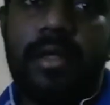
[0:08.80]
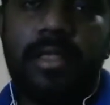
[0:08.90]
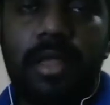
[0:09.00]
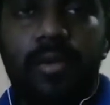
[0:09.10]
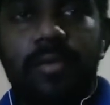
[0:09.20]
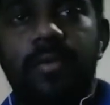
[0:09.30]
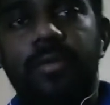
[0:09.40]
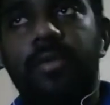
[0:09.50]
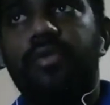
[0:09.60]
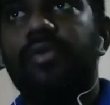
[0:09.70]
Now
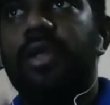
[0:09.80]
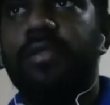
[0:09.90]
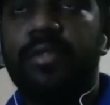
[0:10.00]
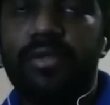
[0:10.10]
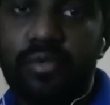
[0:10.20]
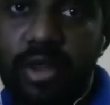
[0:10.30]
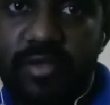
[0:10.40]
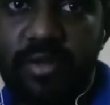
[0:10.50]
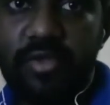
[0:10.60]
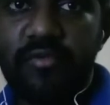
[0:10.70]
today's
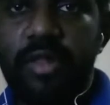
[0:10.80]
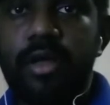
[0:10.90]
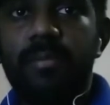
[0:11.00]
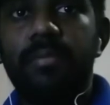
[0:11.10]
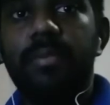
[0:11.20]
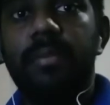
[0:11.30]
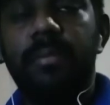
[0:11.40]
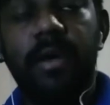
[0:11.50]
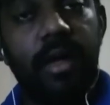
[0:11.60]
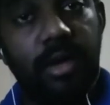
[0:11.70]
lesson is welcome
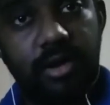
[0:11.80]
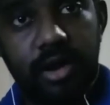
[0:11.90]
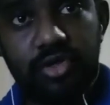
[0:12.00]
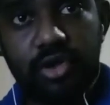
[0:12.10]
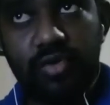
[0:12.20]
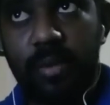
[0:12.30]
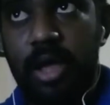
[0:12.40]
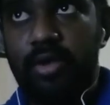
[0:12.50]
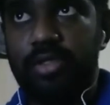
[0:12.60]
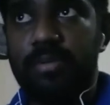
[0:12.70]
introduction to
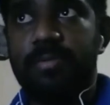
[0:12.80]
biology.